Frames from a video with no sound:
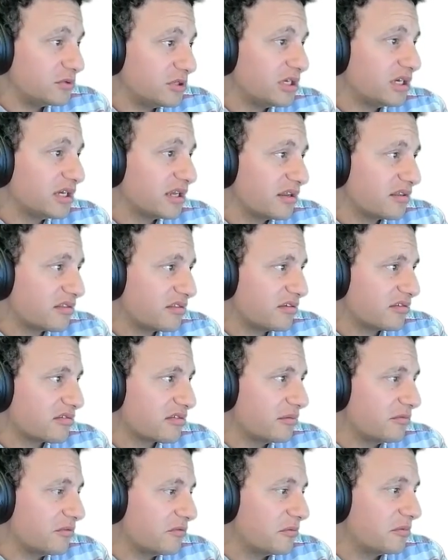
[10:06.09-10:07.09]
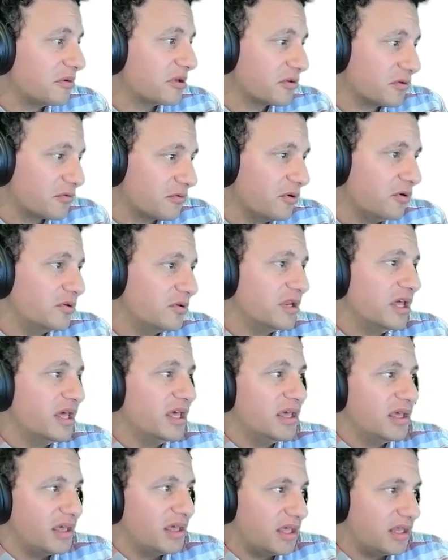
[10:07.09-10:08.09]
You're gonna see some of them on the road
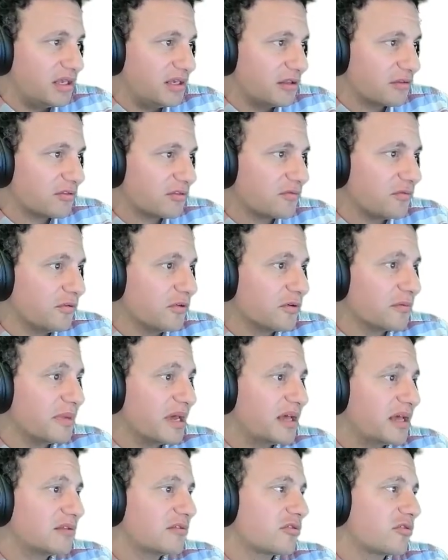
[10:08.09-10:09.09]
in this format.